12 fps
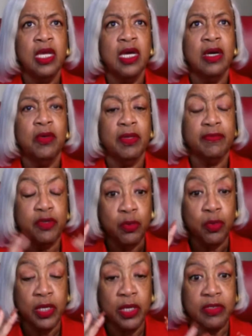We have 2
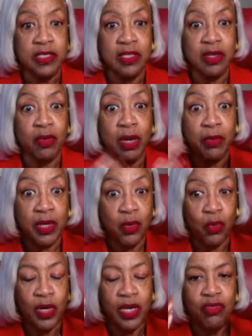more years on the grant. We're going to
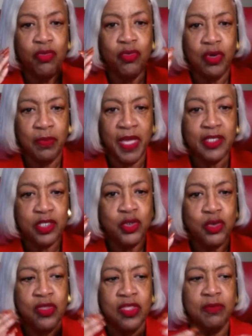work it through to make
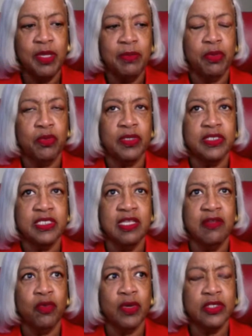sure that people
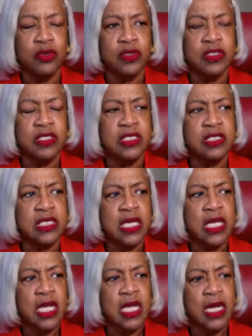receive resources.
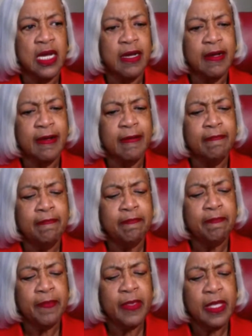
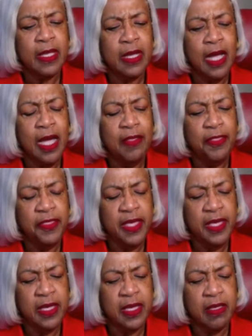I
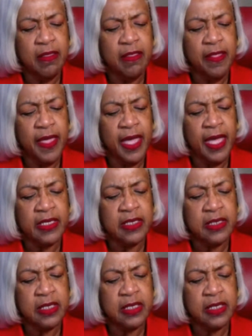think that